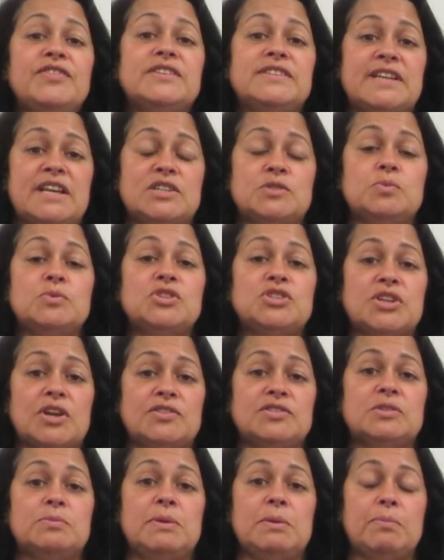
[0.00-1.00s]
if the test was
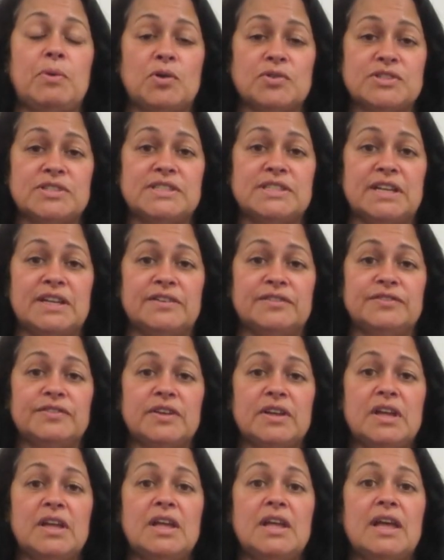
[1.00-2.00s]
shown to be positive.
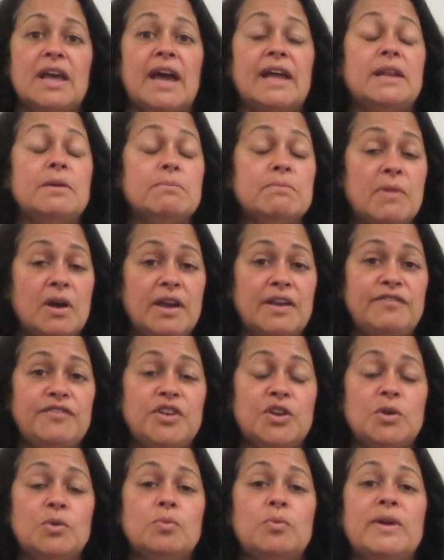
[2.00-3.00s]
And in my
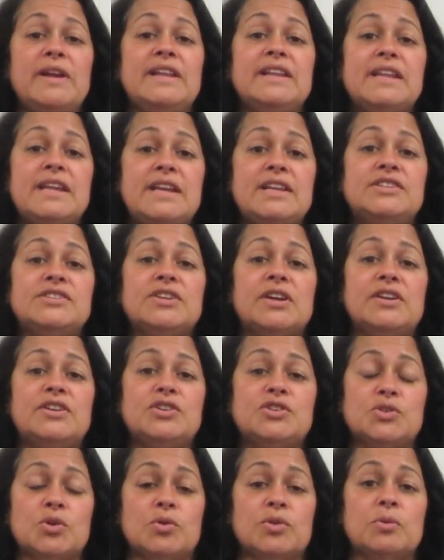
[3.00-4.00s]
view, we need to
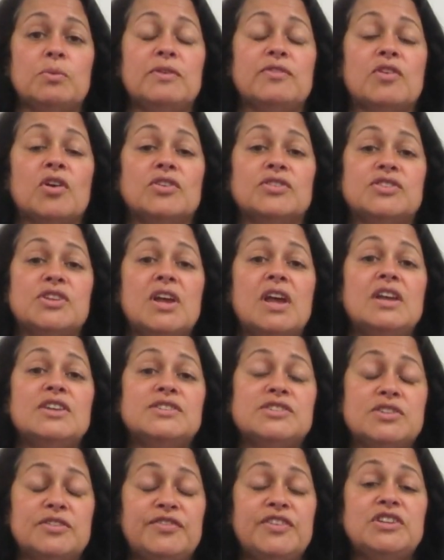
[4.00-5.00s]
ensure that we've got
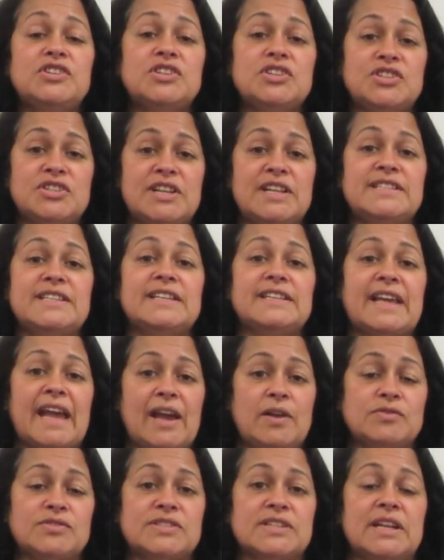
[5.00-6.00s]
sufficient genetic
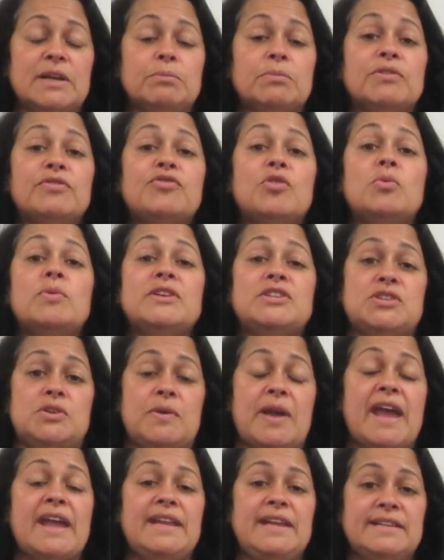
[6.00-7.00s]
counselling before we
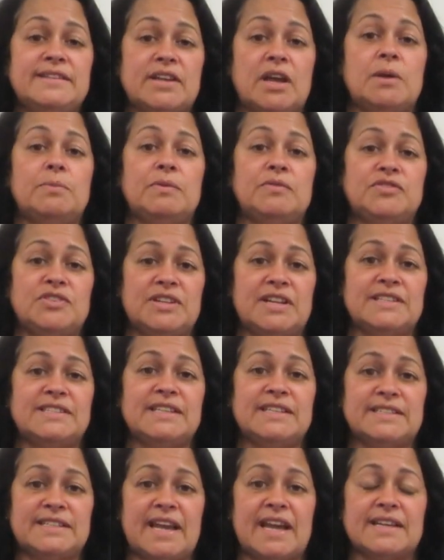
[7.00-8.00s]
do any type of
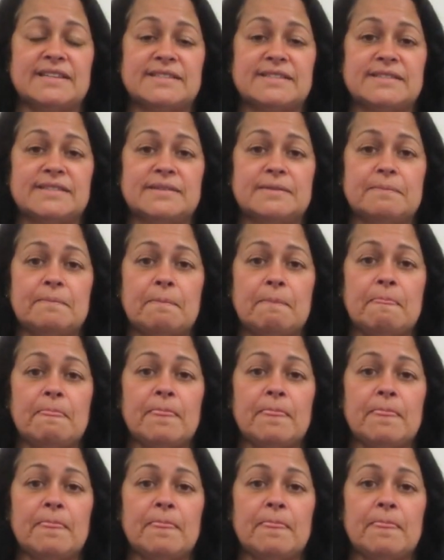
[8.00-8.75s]
genetic test.